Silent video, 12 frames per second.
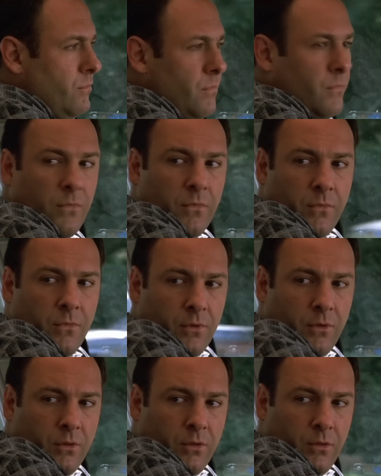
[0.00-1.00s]
firstborn
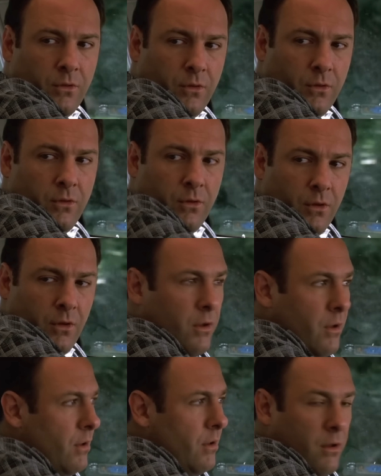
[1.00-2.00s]
child, never
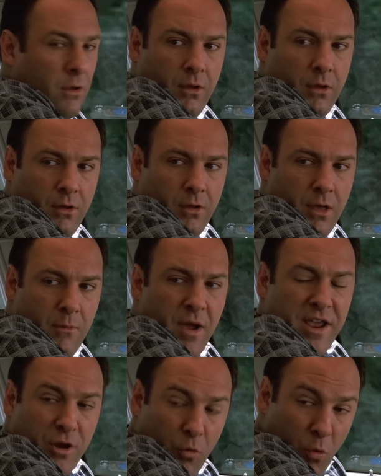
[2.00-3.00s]
succumbed to any of the
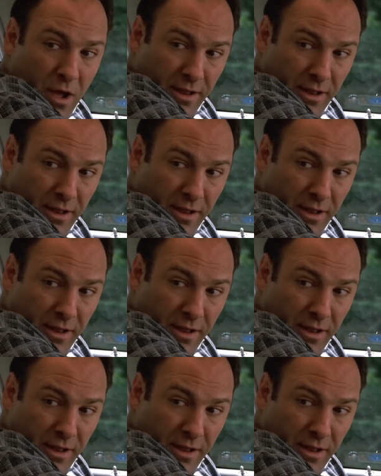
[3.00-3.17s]
common